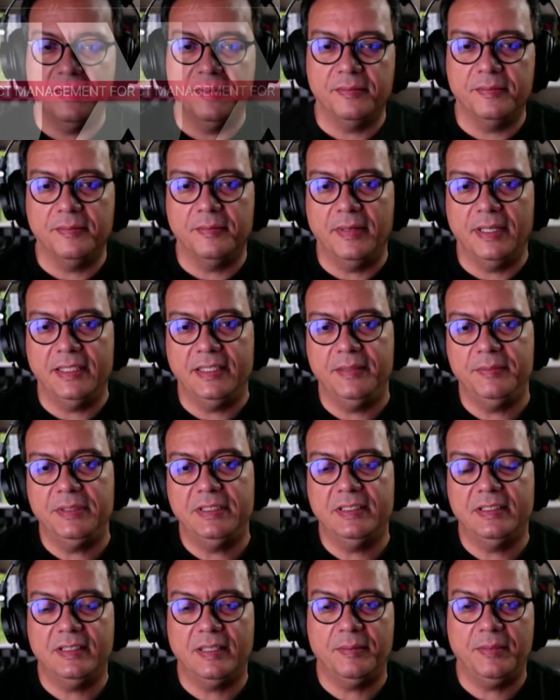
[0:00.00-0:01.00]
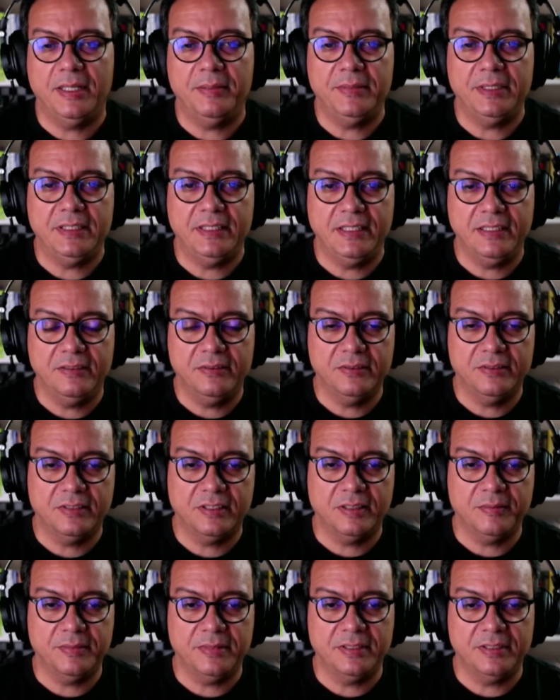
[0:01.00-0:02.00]
My name is Itamar Medeiros.
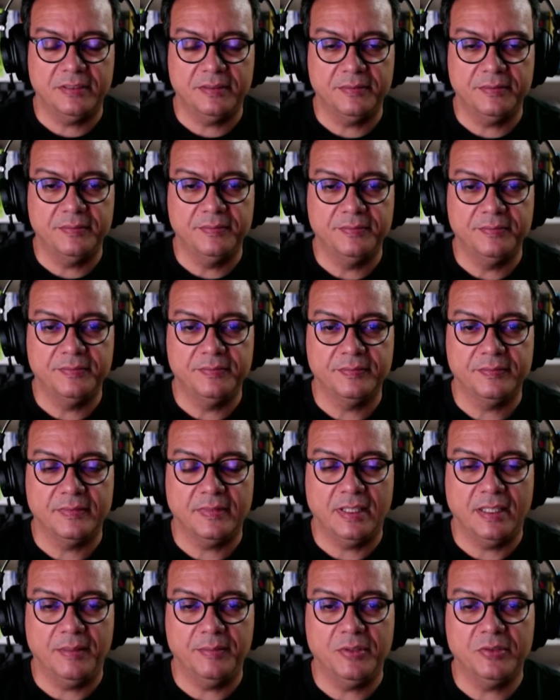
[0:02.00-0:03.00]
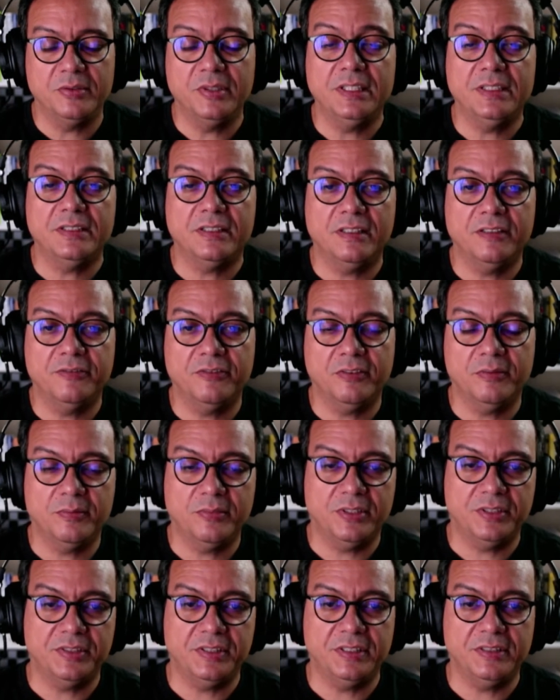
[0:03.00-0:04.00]
I'm originally from
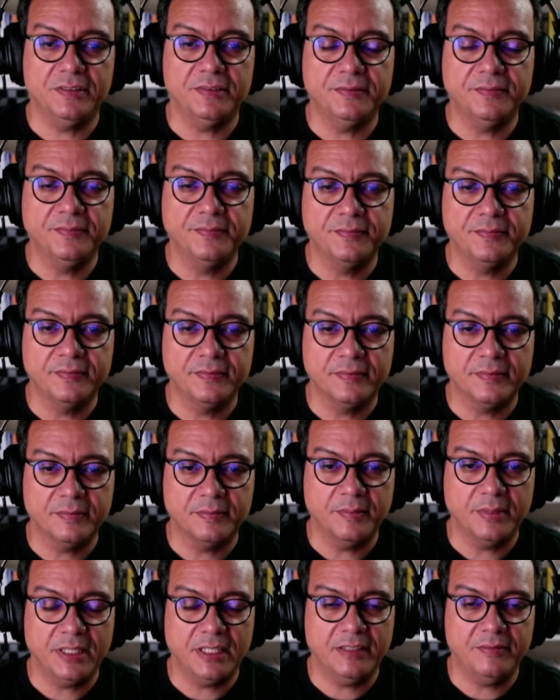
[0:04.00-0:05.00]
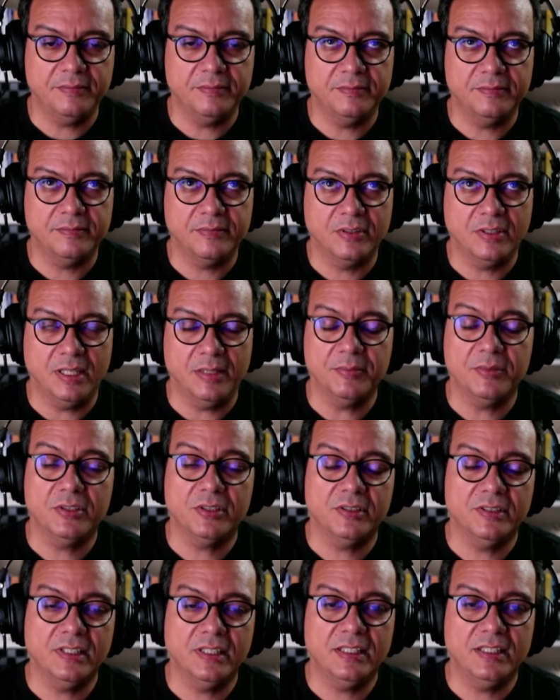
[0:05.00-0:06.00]
Brazil, but I'm
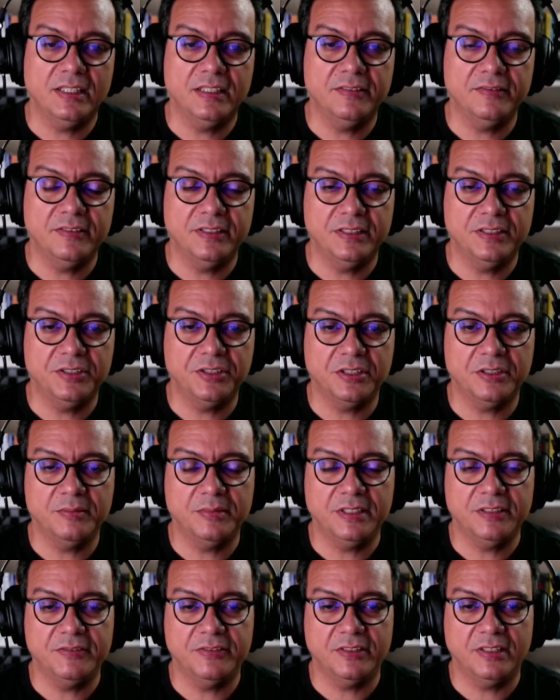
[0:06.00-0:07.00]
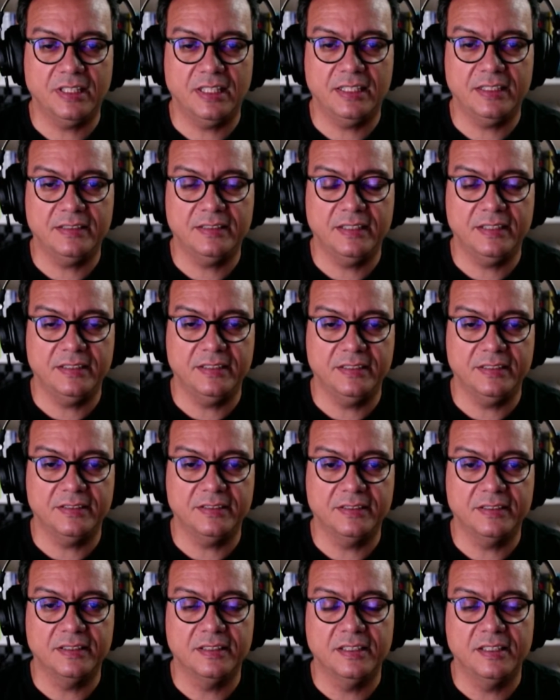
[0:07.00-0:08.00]
currently living in Germany for the last 10
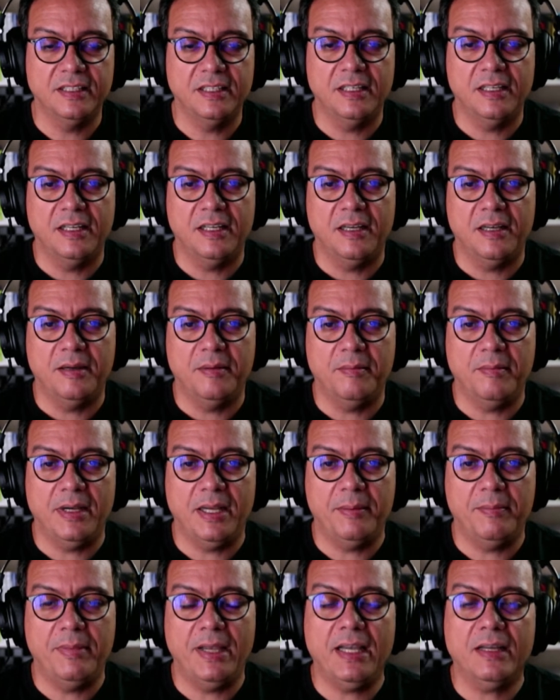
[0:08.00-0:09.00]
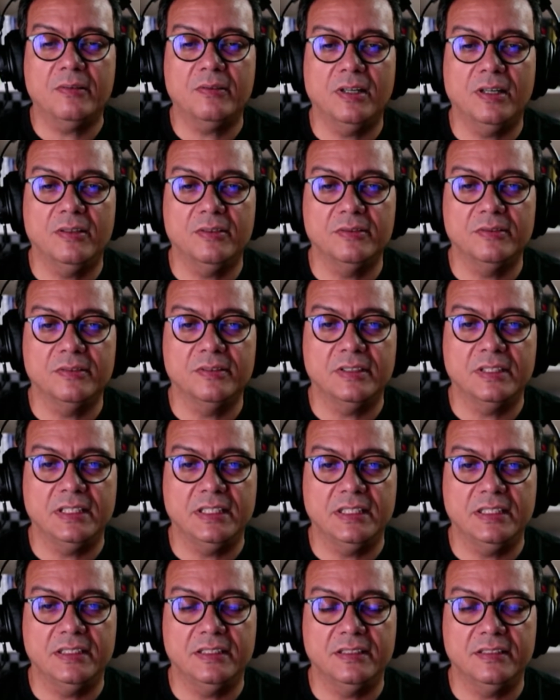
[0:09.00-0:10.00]
years. My background
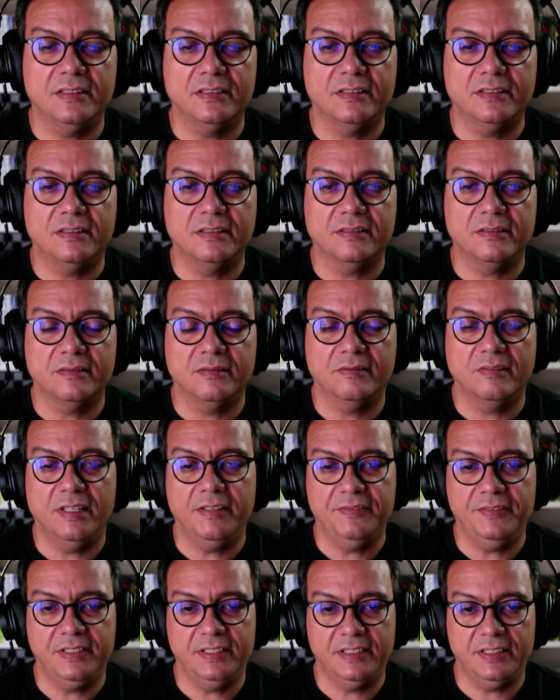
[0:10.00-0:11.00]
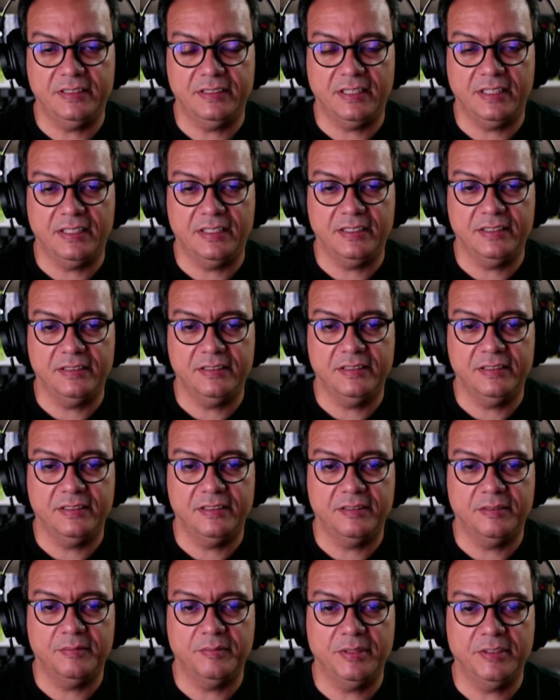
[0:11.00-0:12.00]
is graphic design,
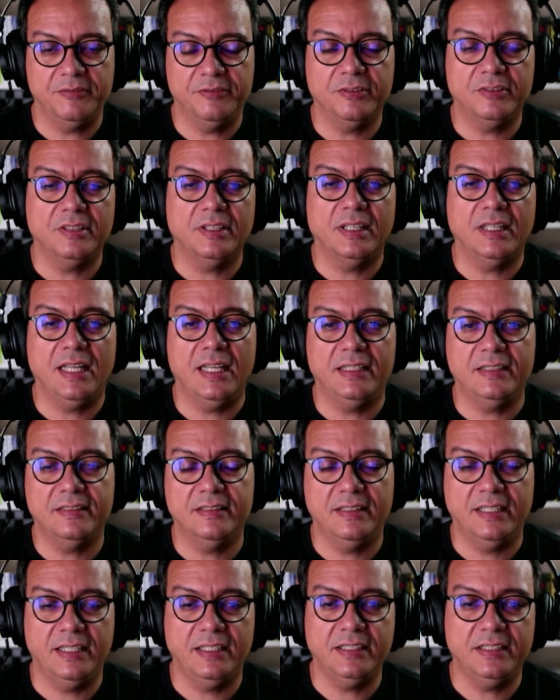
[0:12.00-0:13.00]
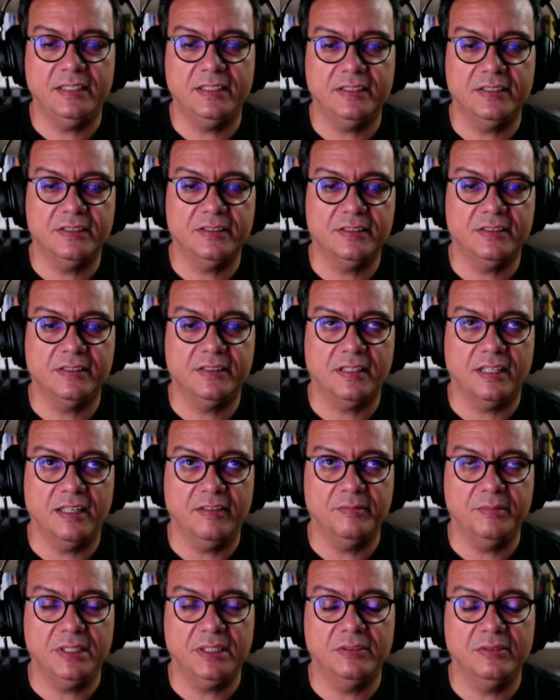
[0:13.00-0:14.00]
but for the last 10 years,
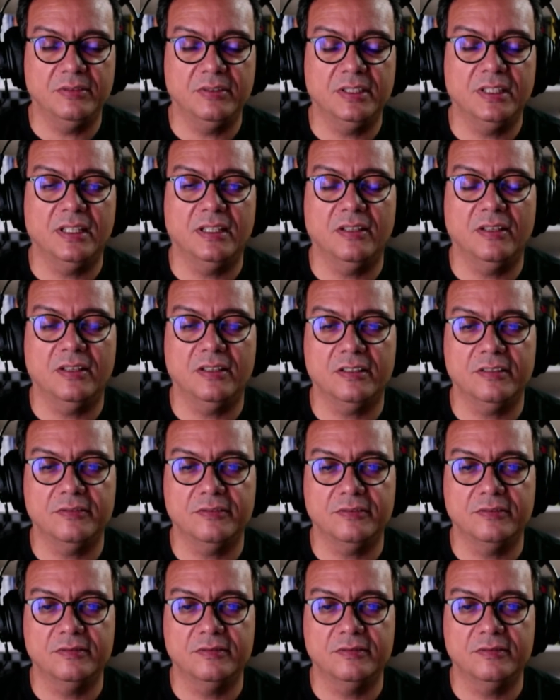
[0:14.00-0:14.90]
I've been doing a lot of